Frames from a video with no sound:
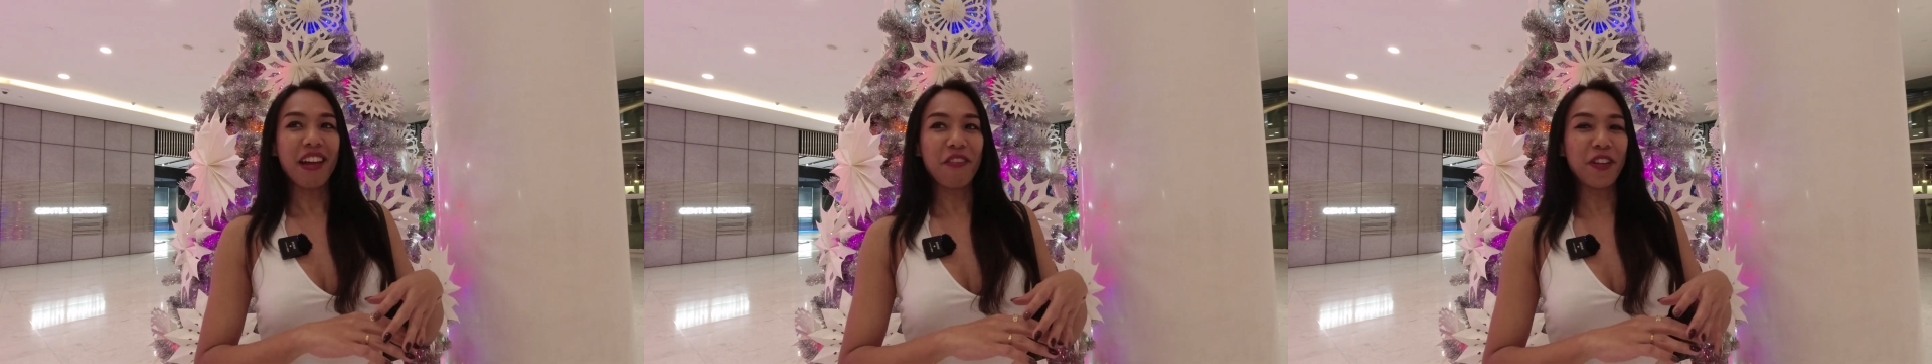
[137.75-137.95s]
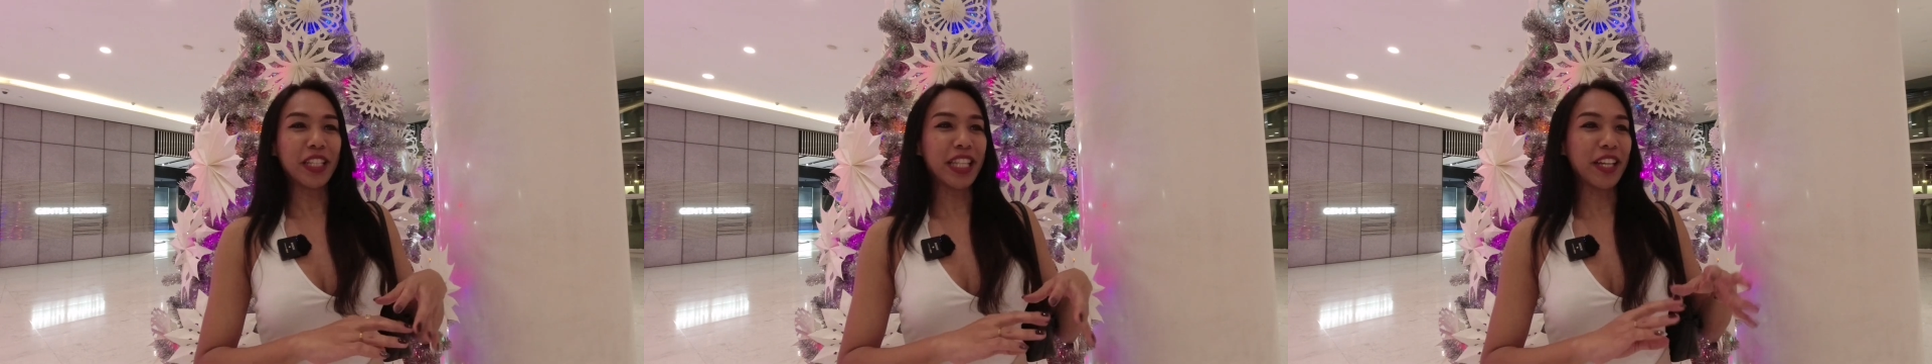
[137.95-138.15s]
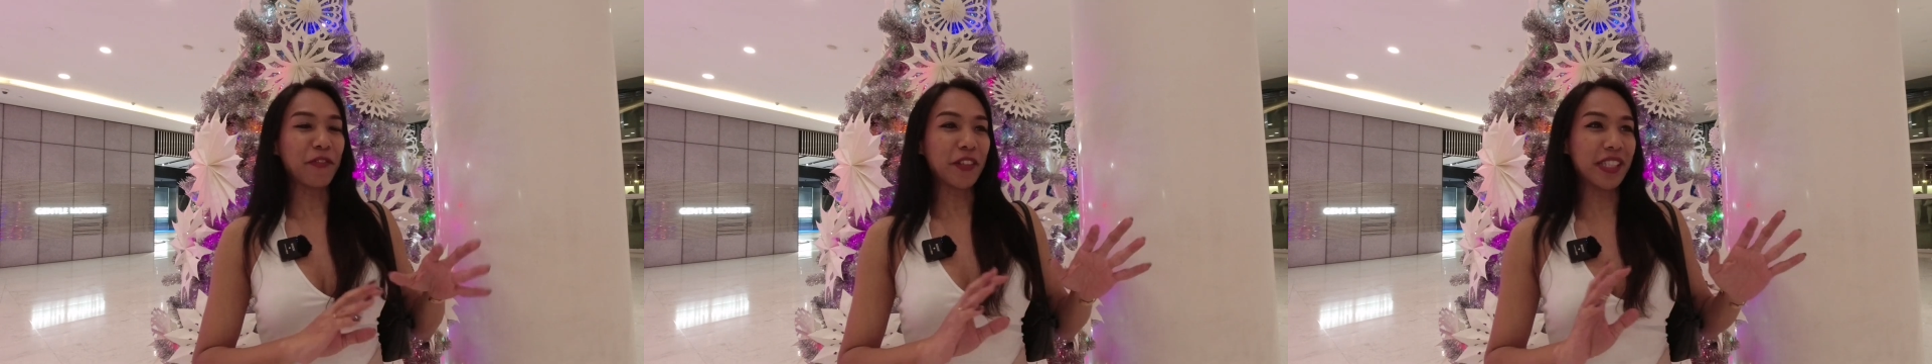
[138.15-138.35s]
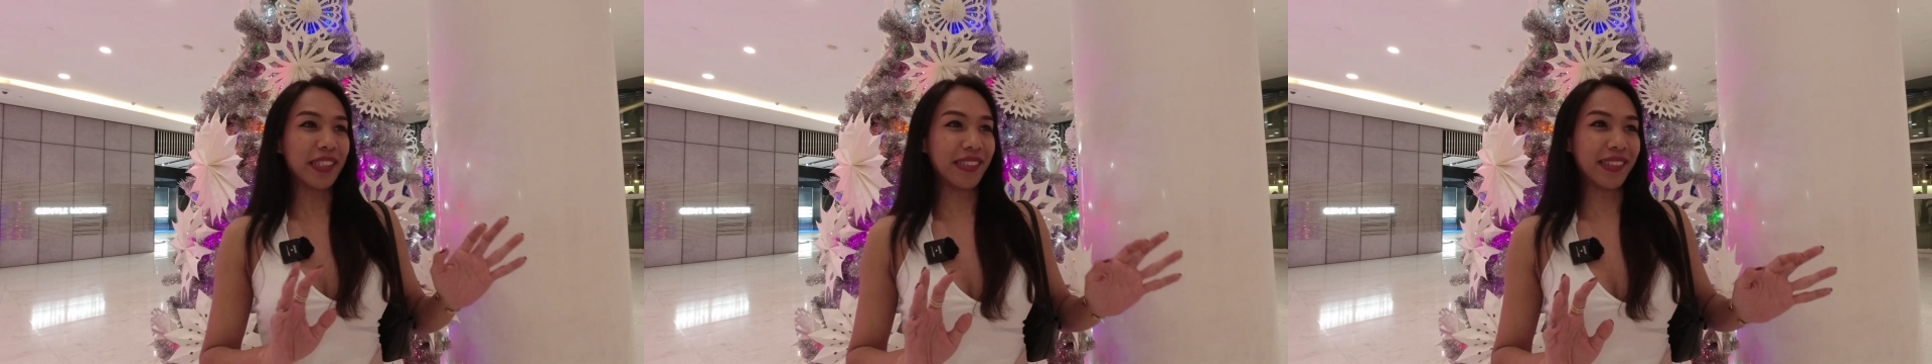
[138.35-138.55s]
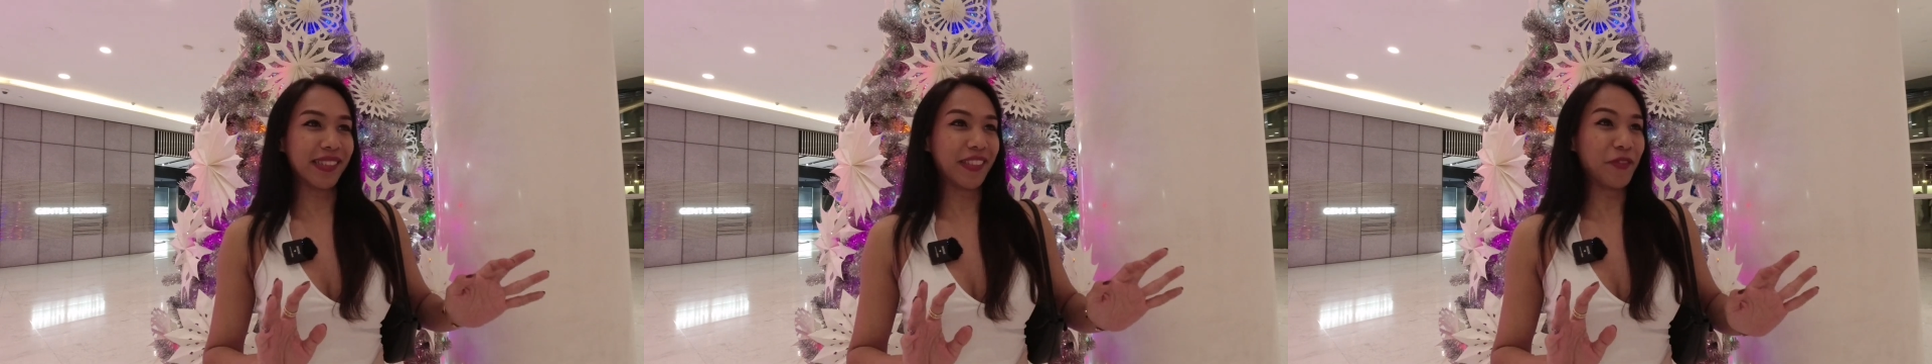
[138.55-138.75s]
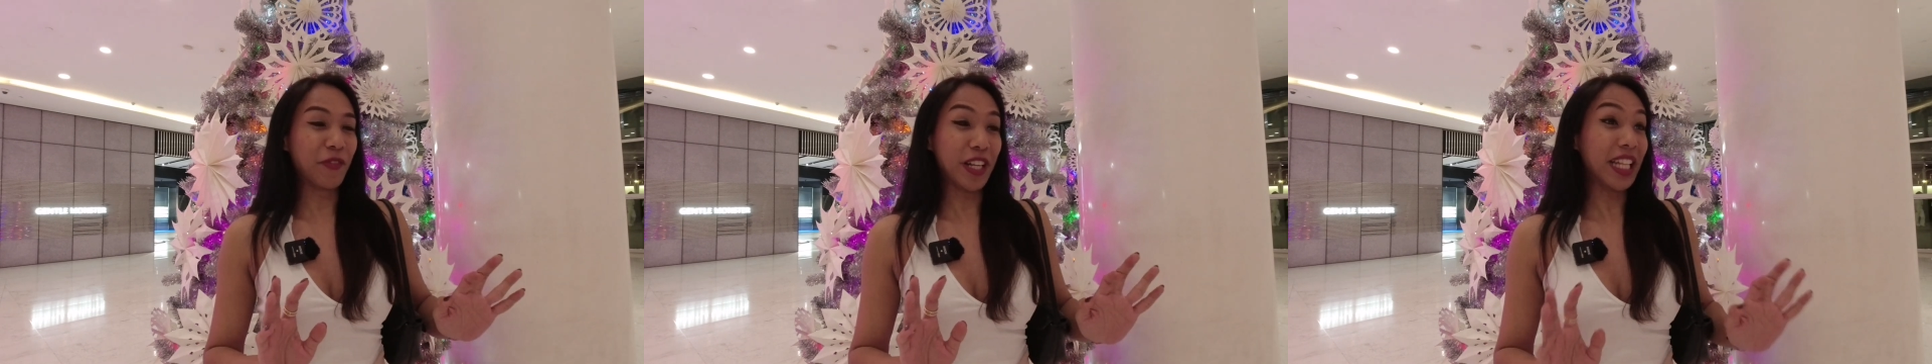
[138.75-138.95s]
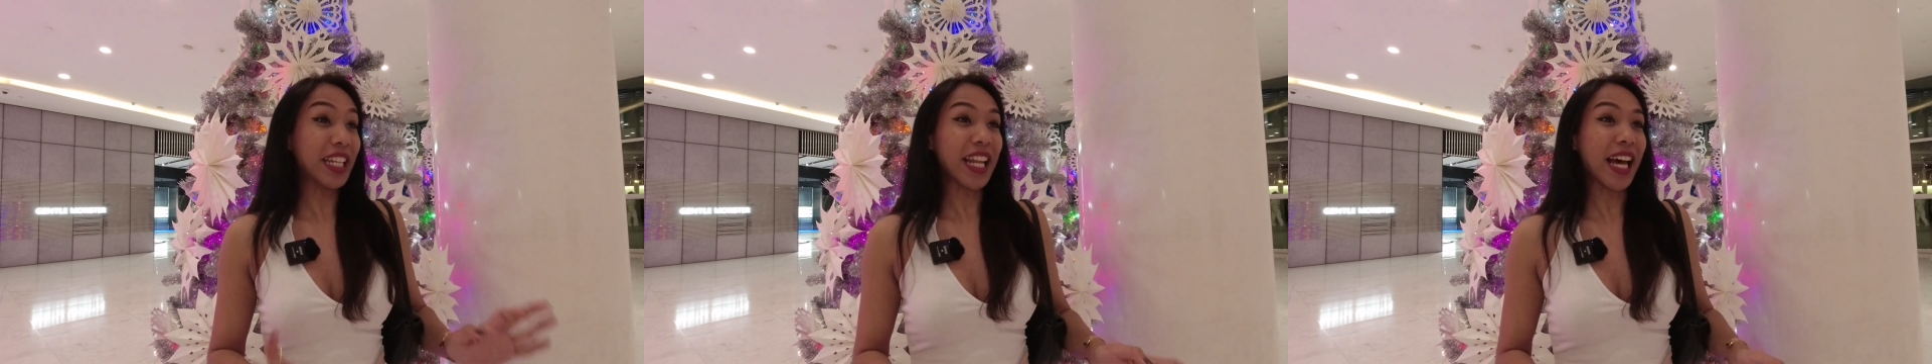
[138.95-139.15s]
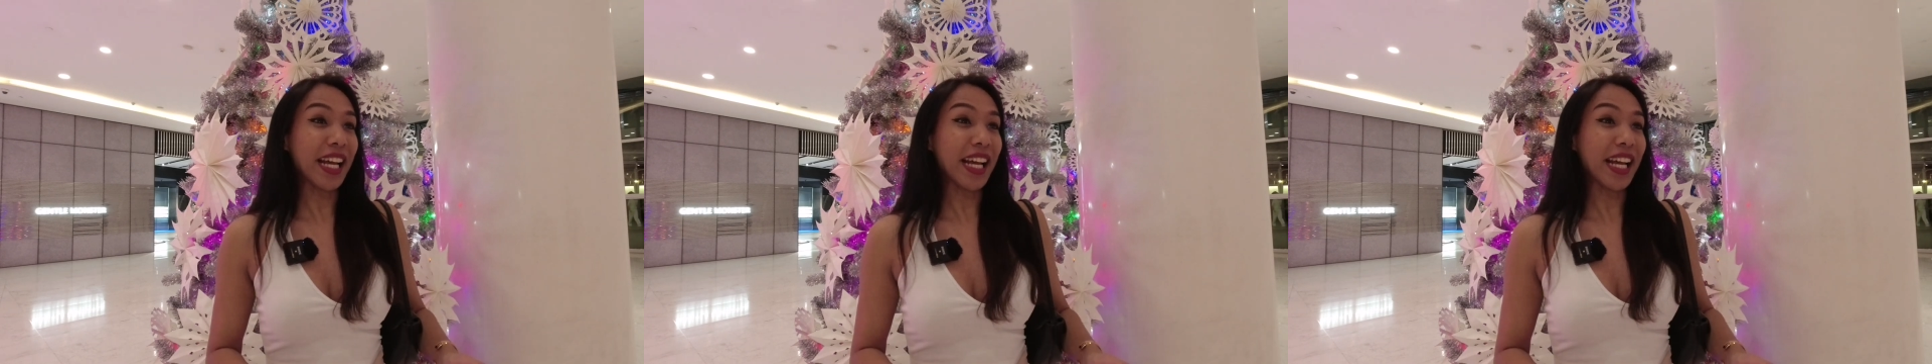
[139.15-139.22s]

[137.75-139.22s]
Everything was really